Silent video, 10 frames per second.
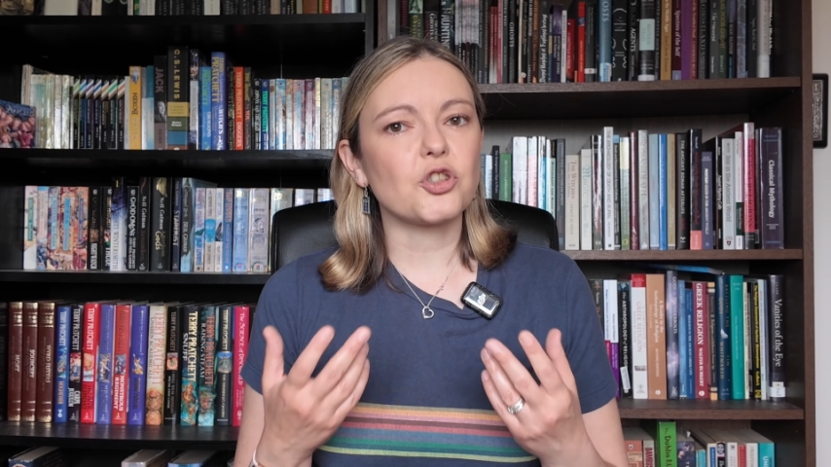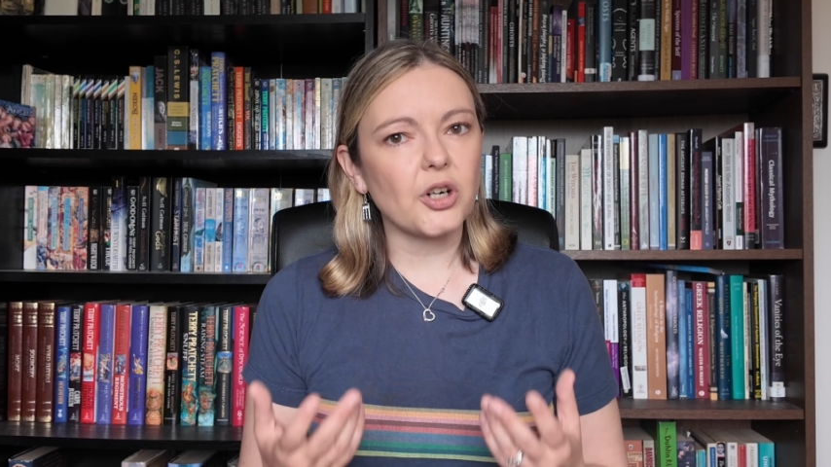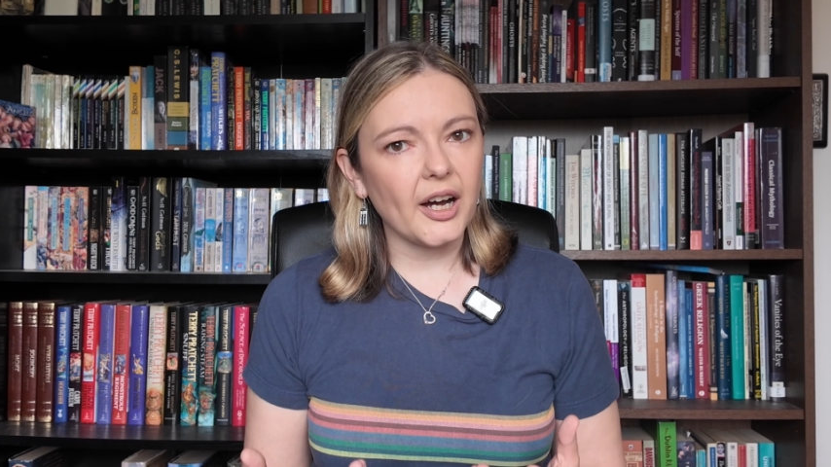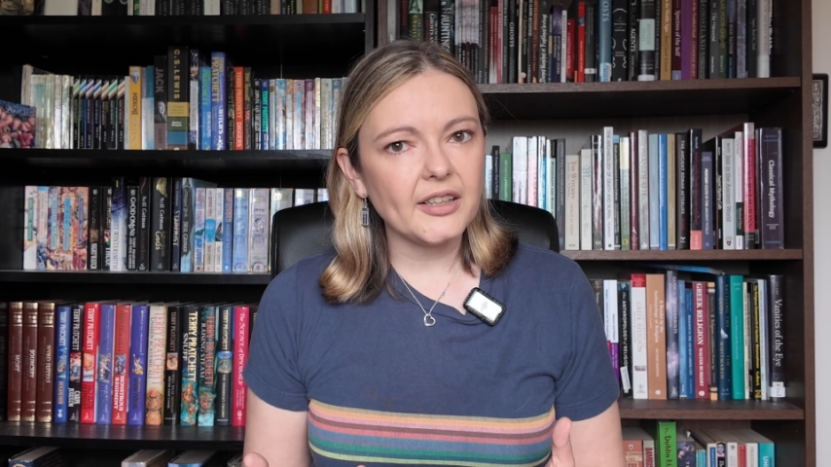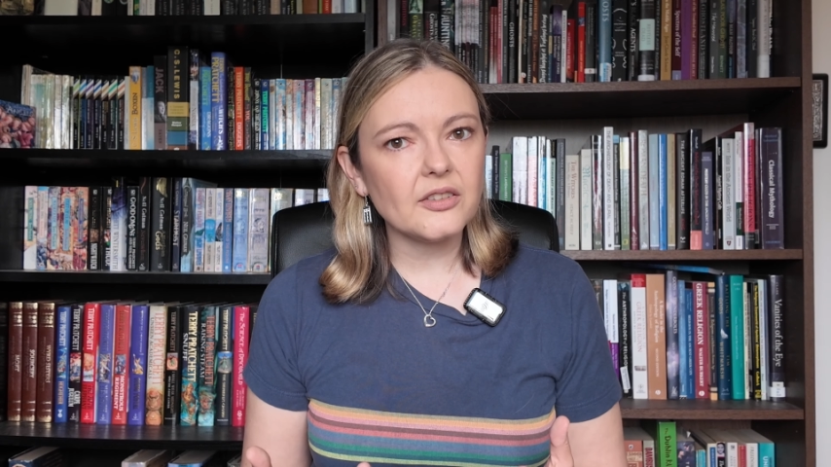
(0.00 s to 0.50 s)

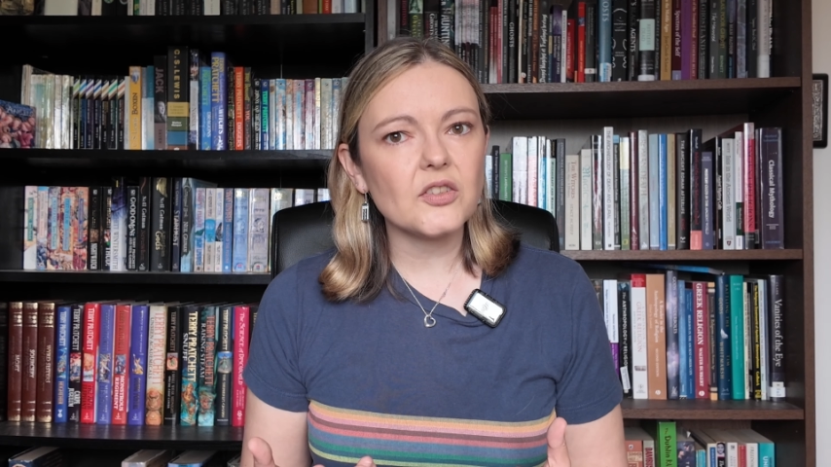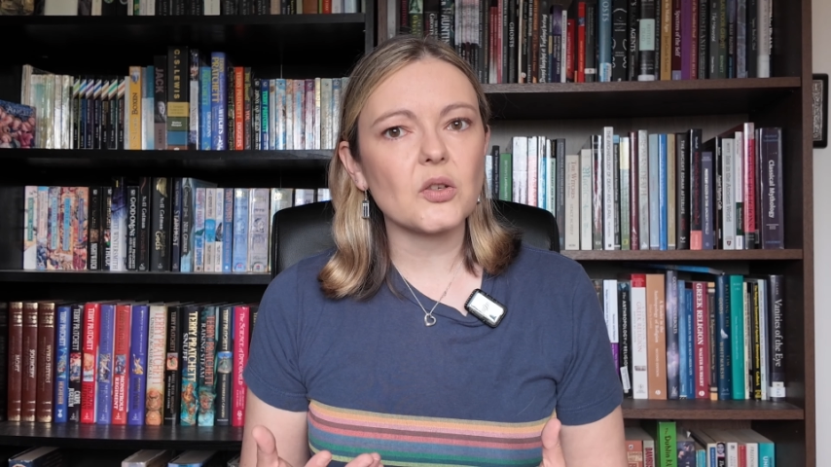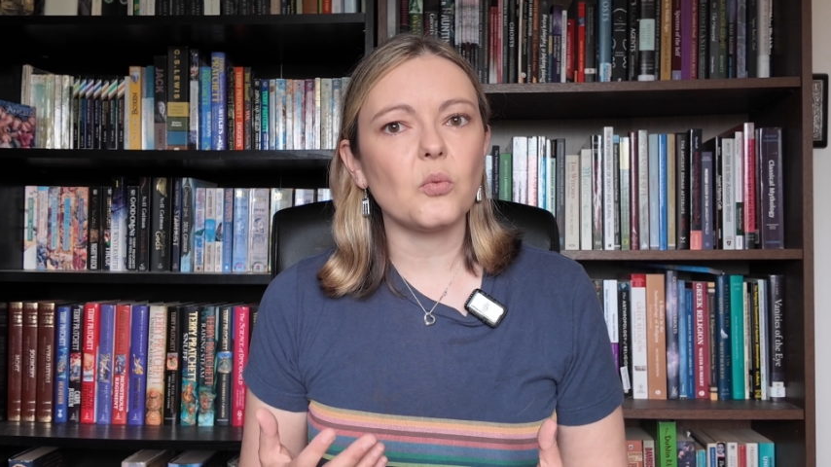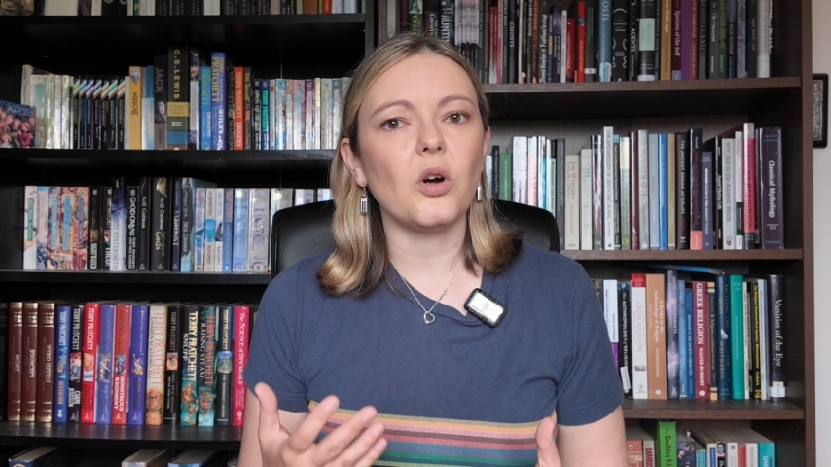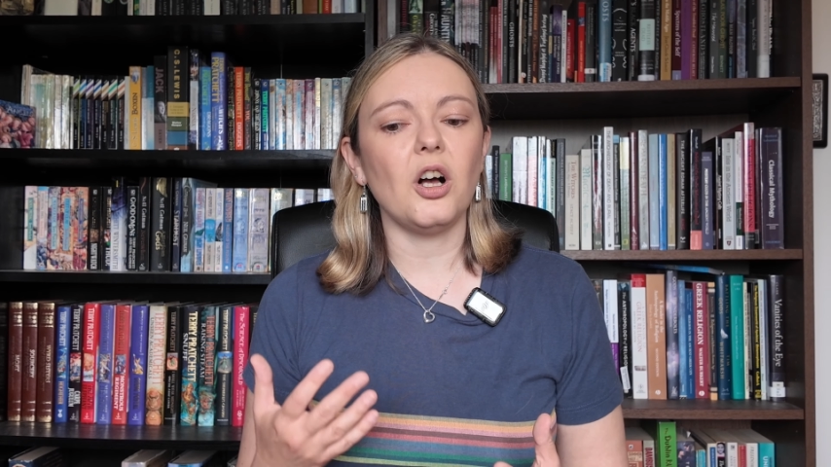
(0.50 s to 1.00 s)

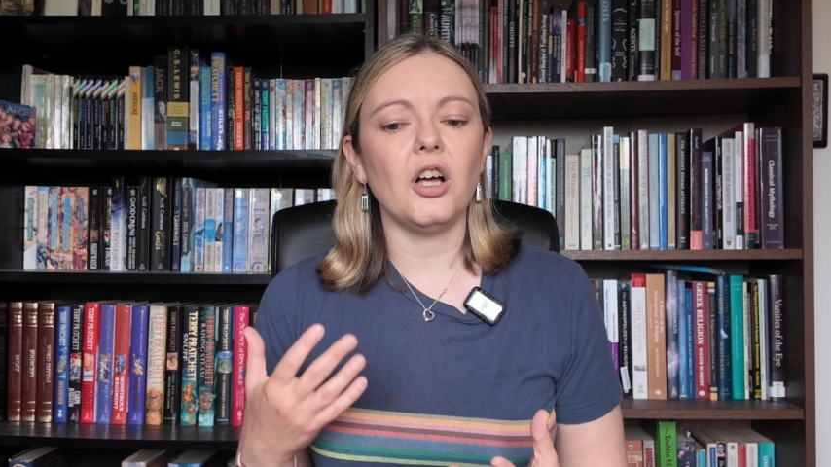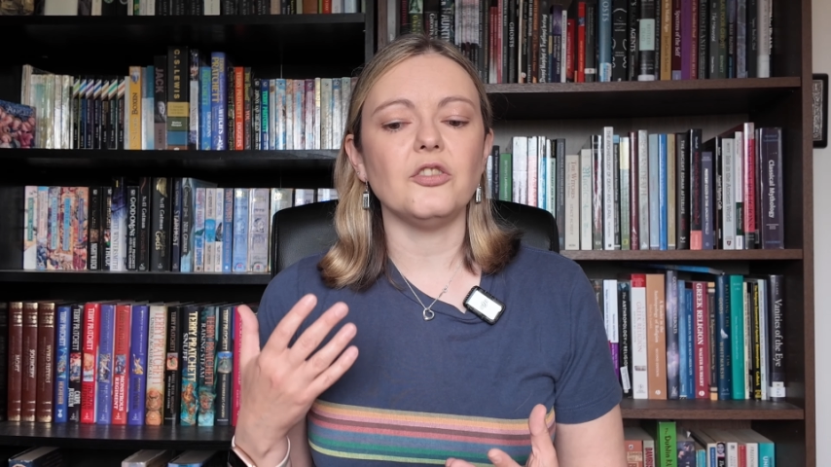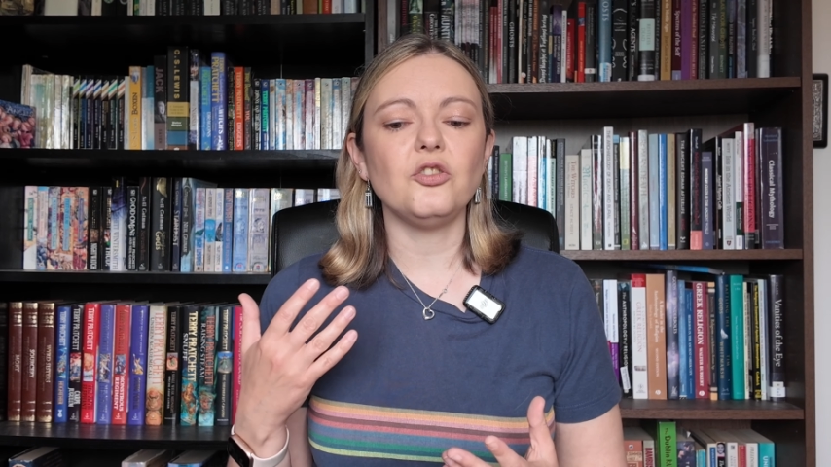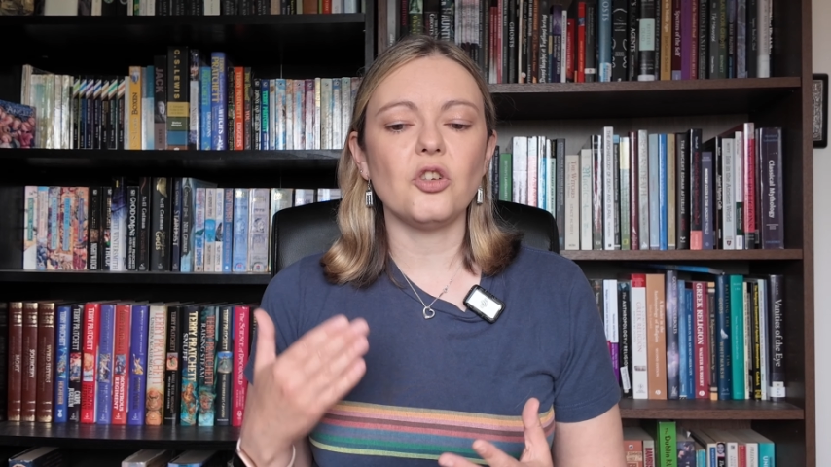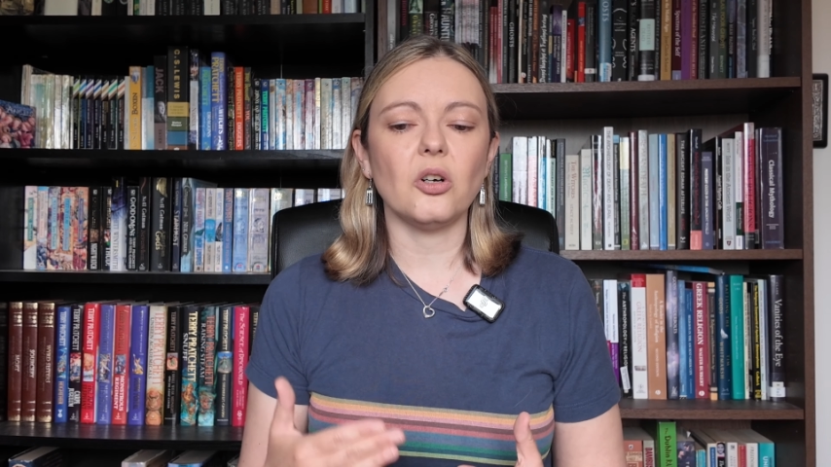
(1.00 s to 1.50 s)
trials were
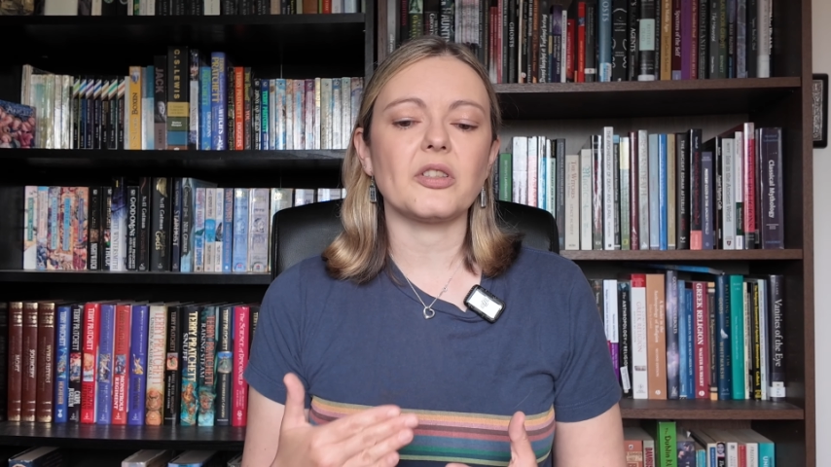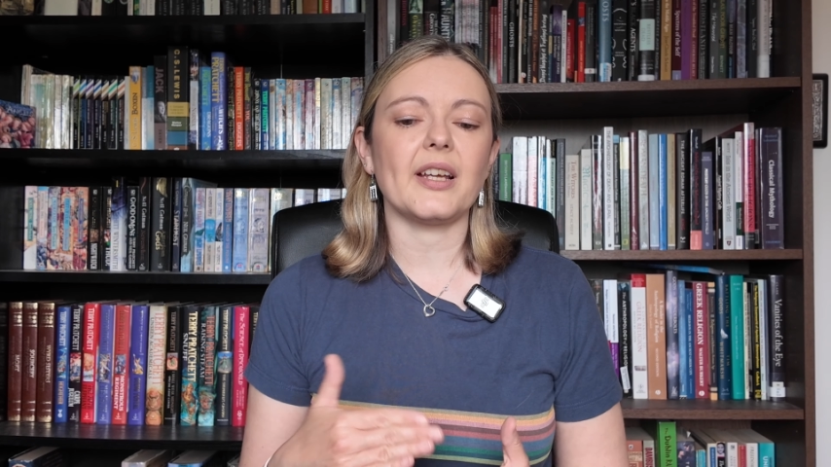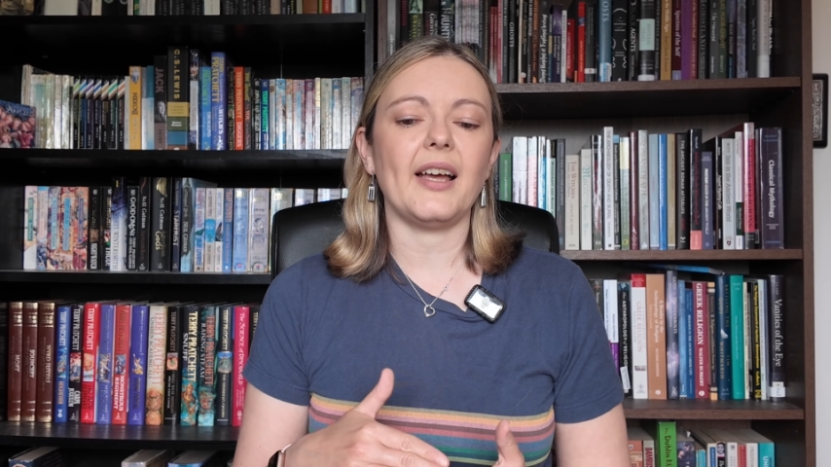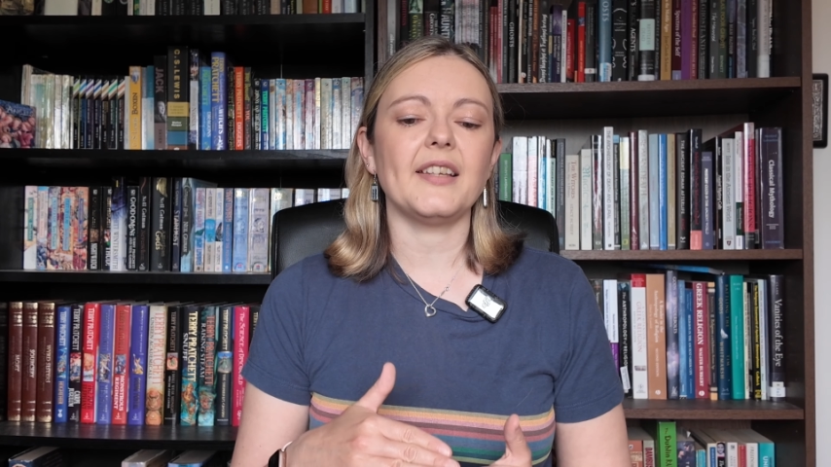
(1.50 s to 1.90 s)
not